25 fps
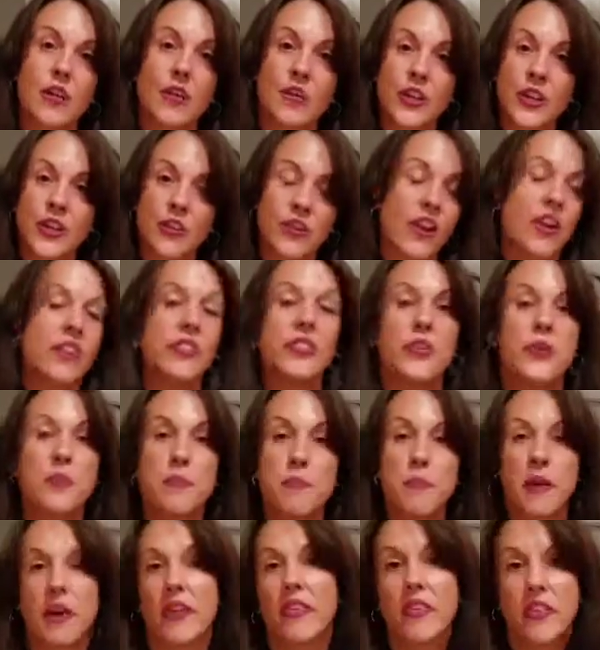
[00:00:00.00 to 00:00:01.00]
You're not their
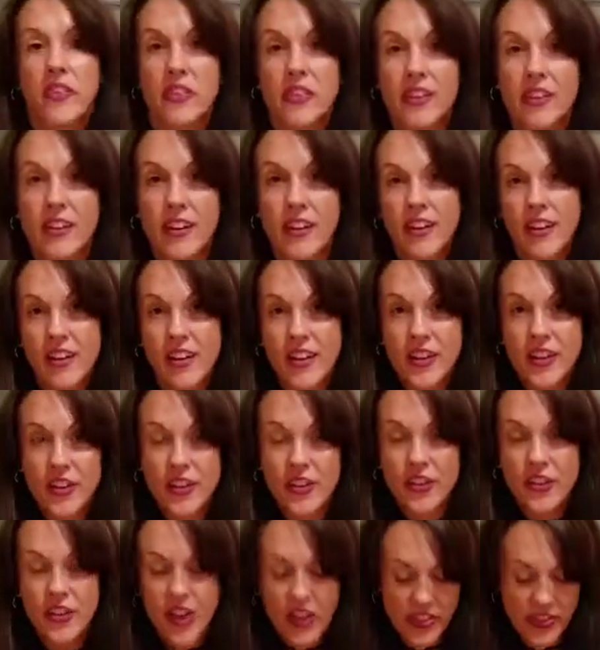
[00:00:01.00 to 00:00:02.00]
mother. You're
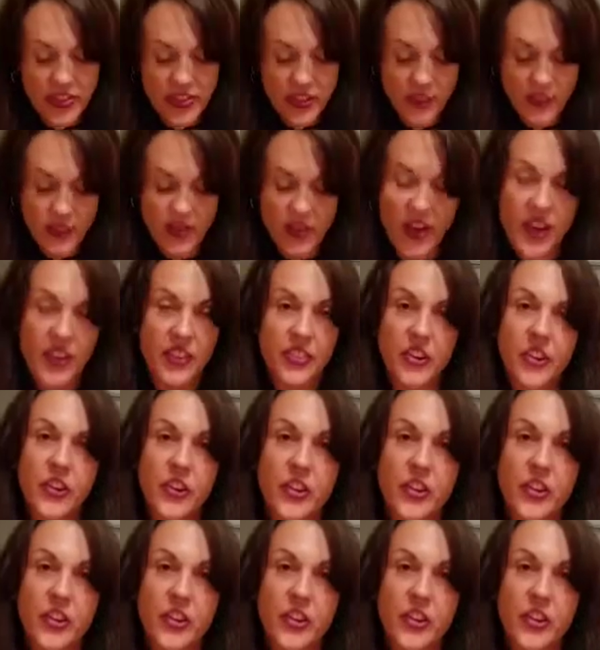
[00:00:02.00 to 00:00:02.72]
not their father.